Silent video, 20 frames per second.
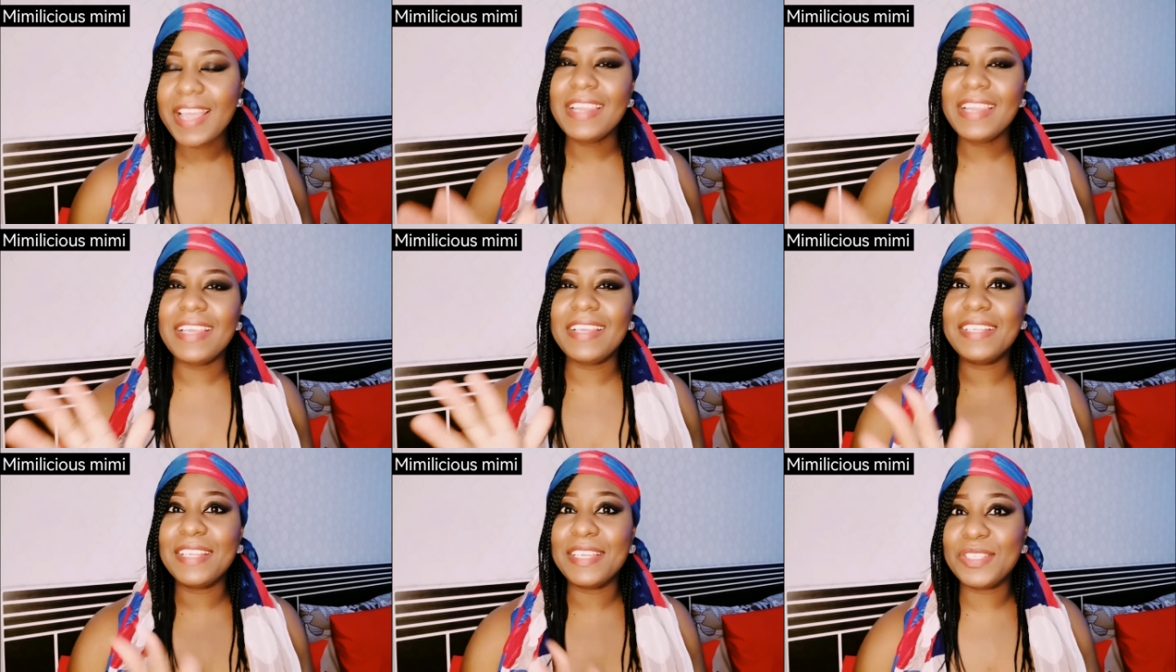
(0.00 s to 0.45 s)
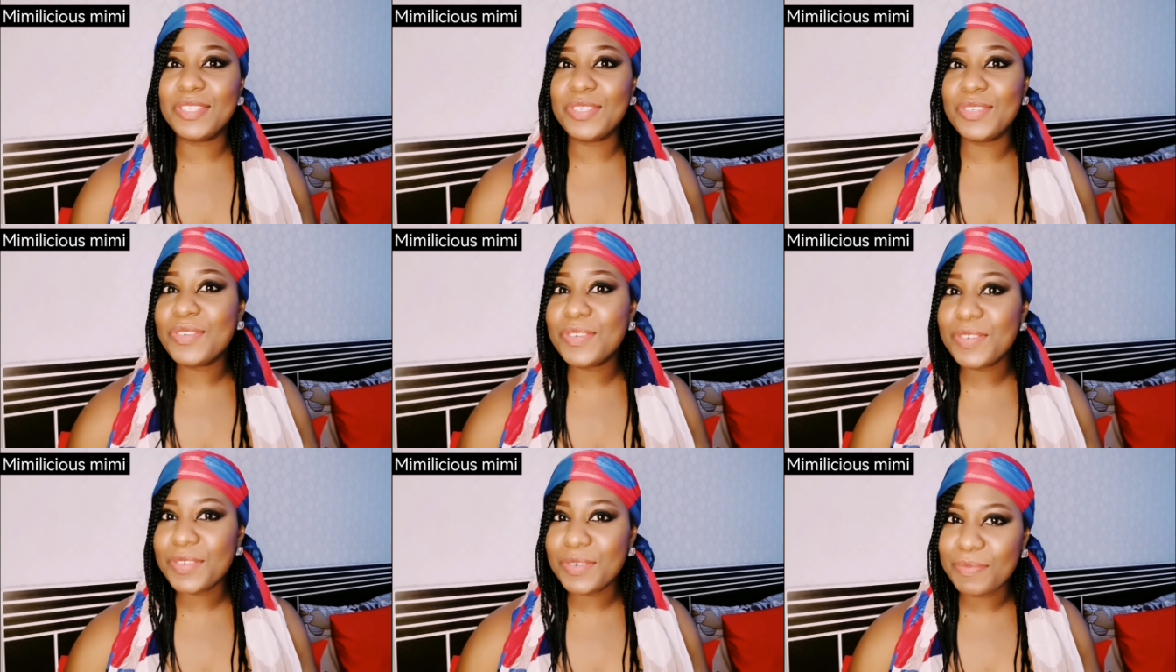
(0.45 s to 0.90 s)
Like
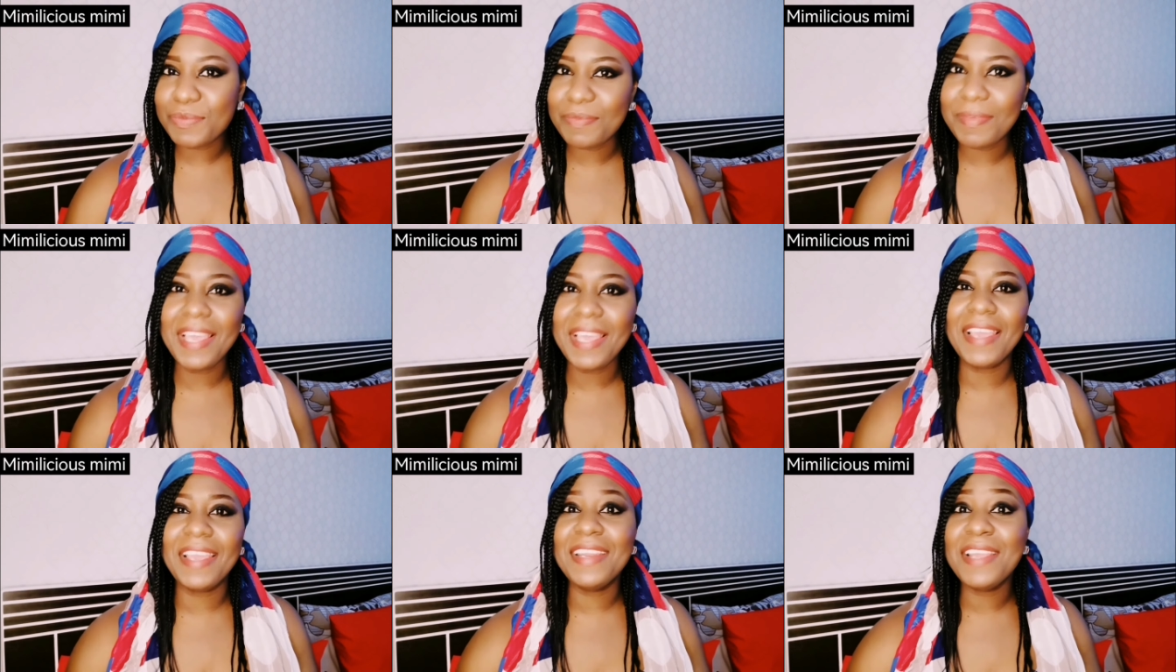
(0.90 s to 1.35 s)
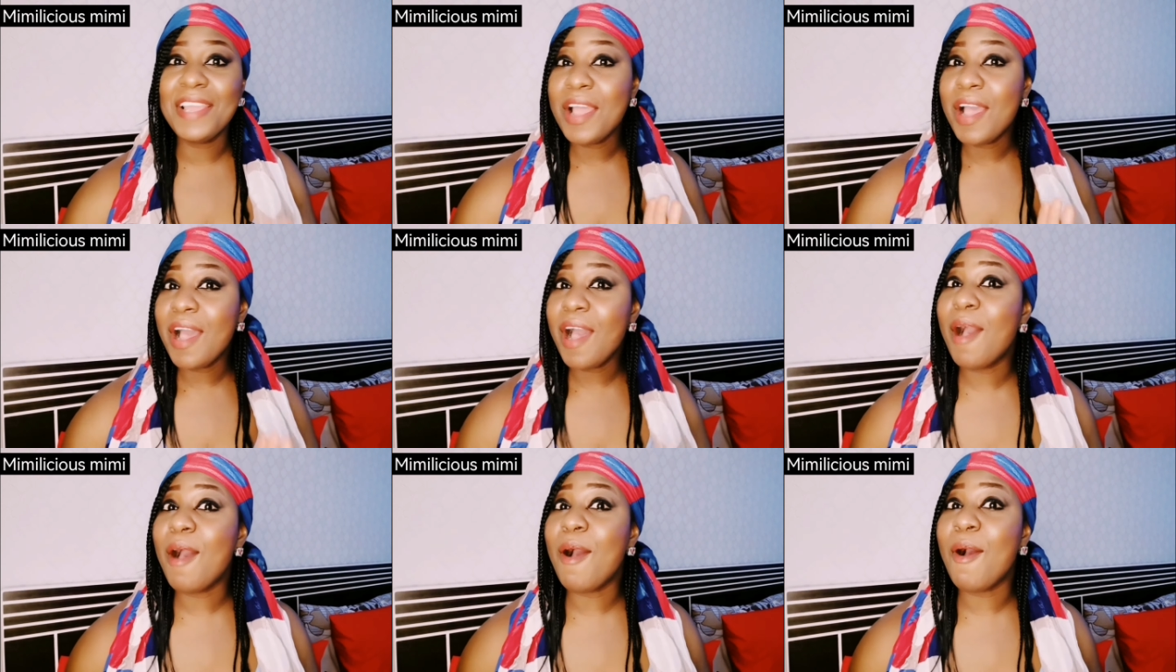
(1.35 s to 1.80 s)
Nigerian men
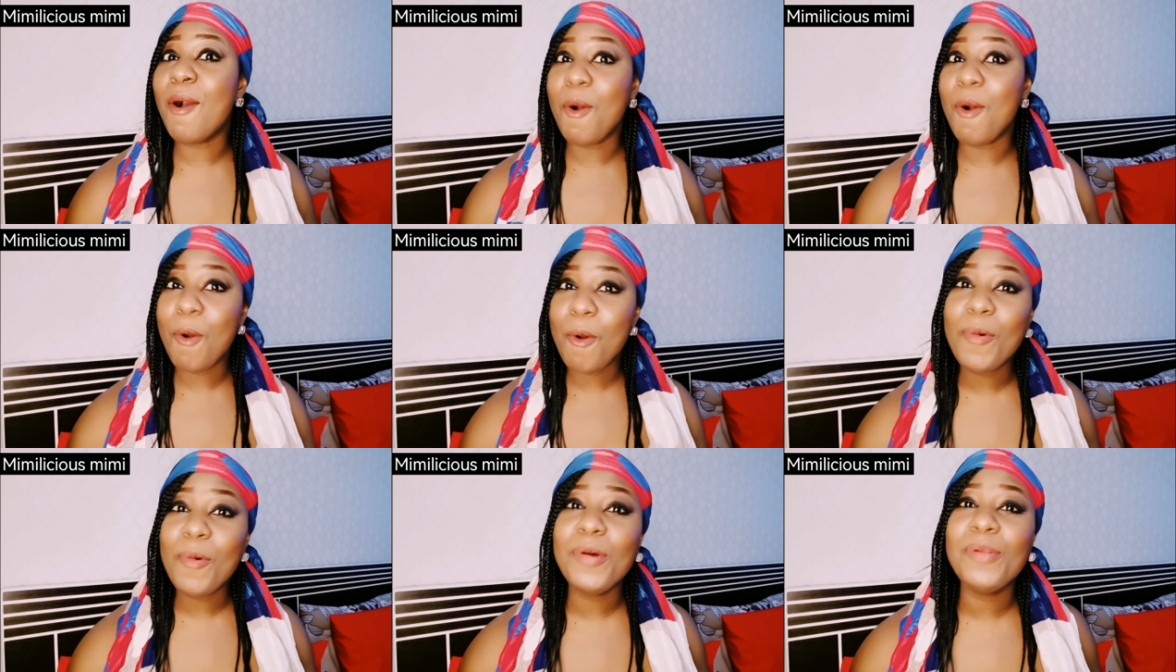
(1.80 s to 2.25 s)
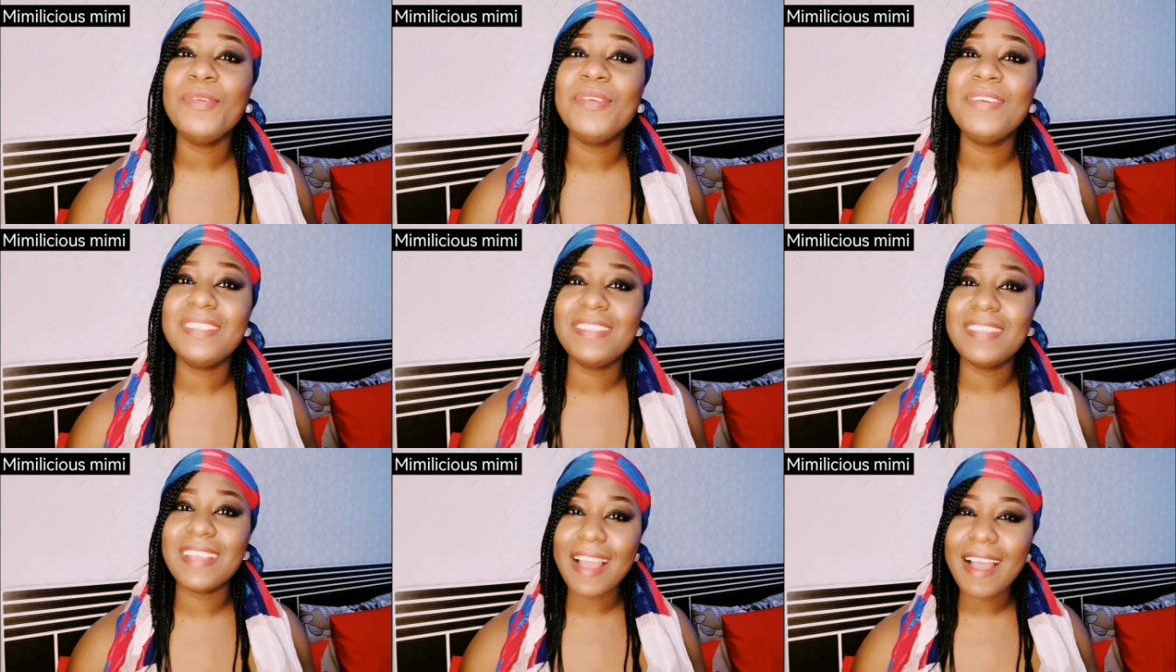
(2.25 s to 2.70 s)
are
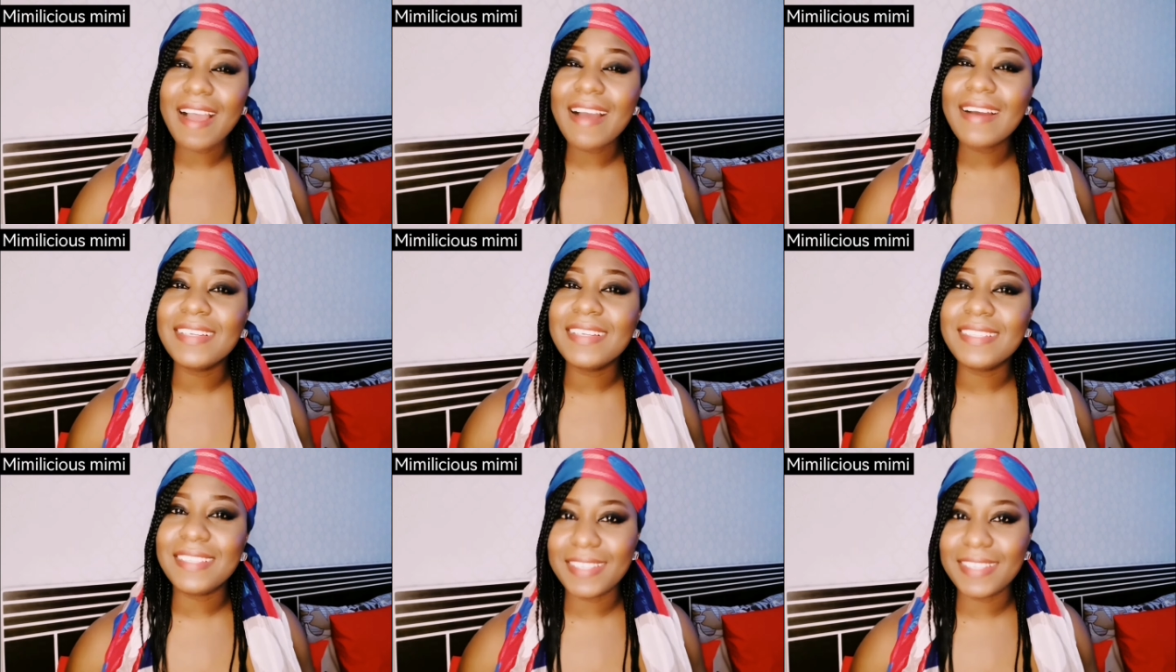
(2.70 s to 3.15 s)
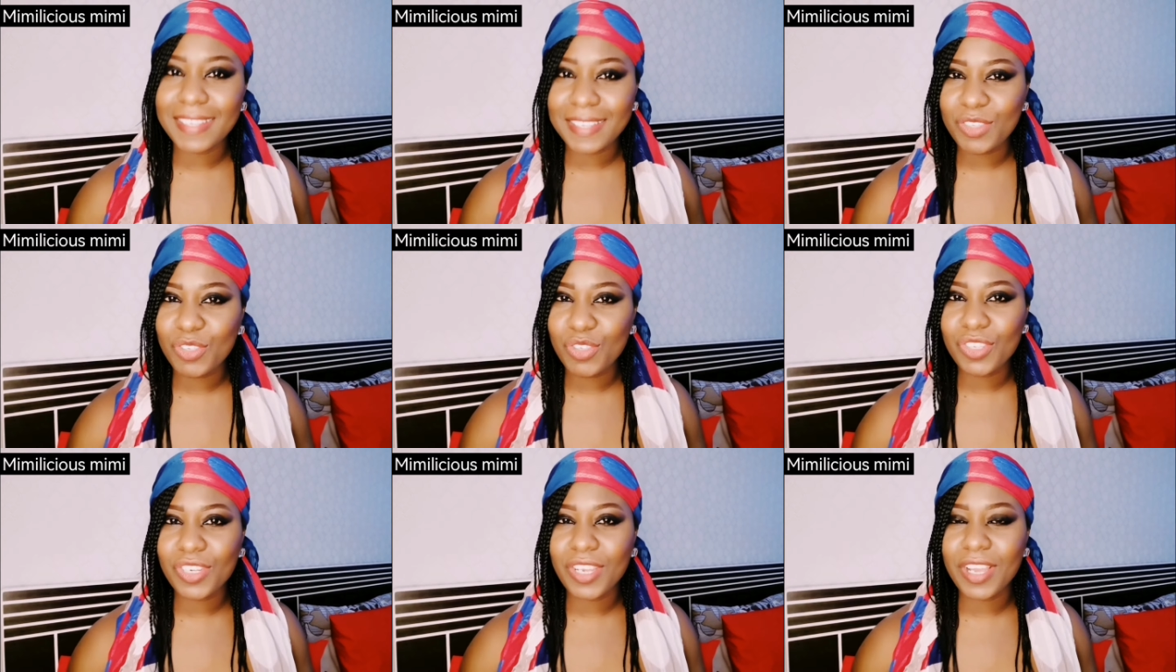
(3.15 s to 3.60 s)
always acting
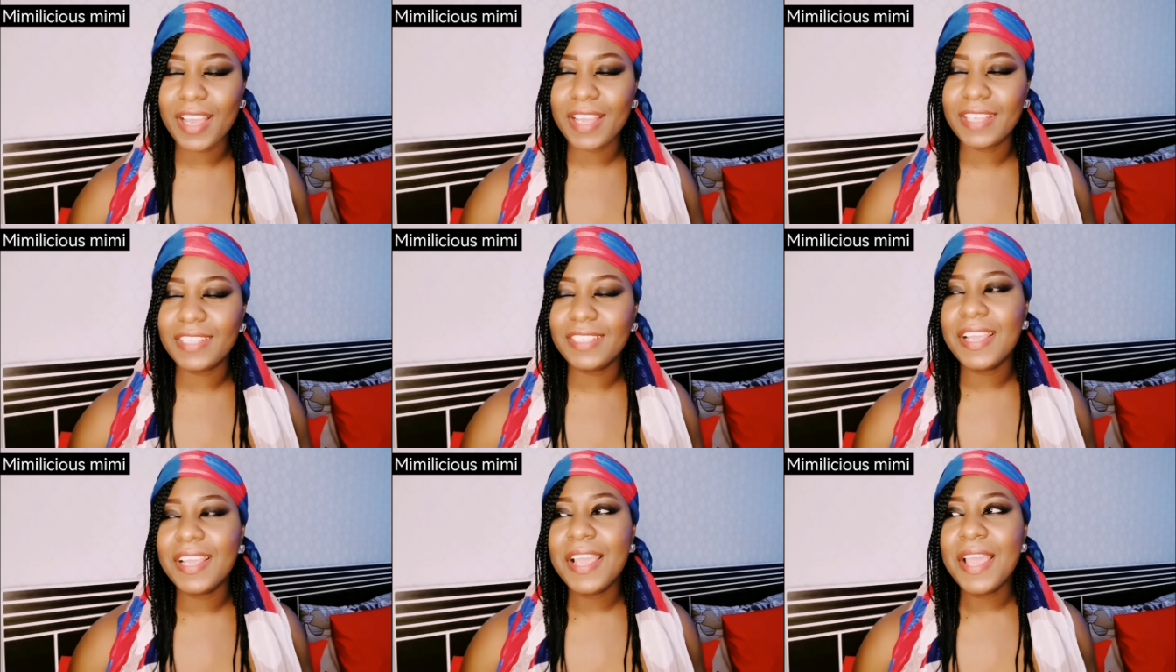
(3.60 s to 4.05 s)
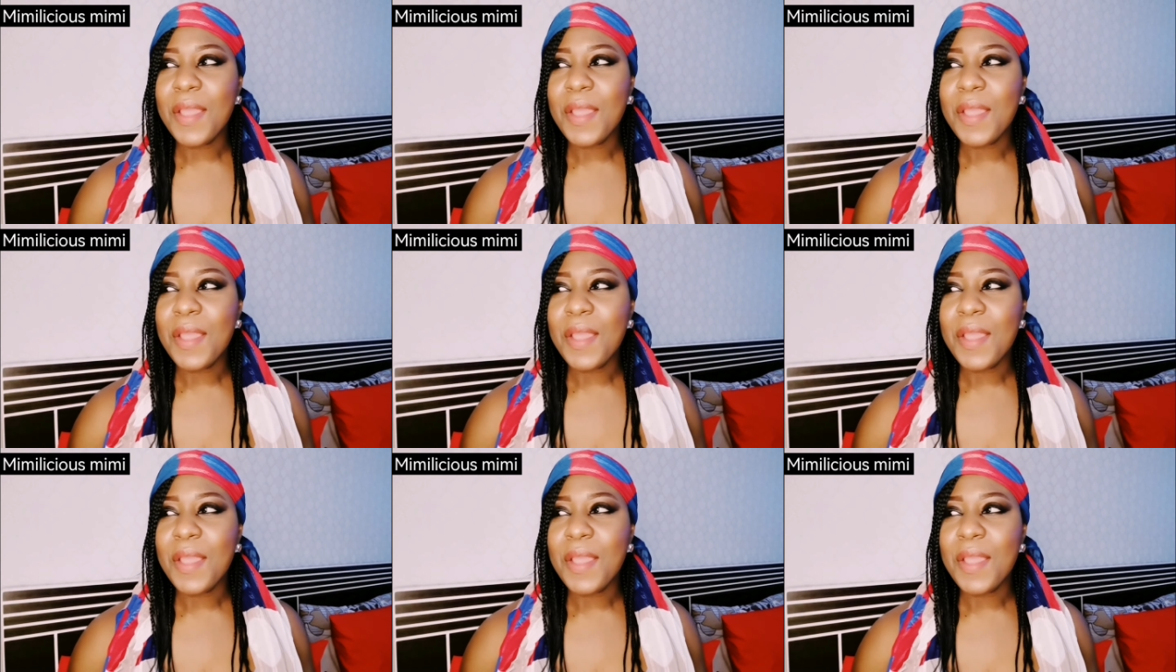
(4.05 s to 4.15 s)
in charge.